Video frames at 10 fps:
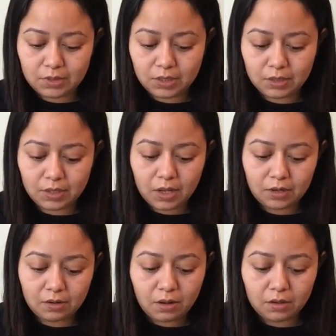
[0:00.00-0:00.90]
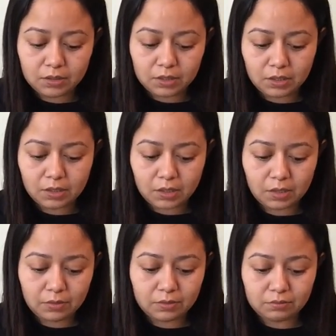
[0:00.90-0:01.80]
like not a holiday that
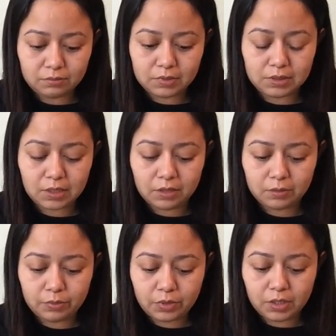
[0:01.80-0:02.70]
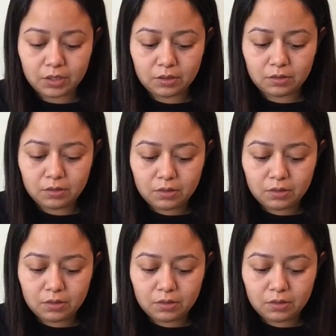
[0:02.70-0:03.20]
I celebrate,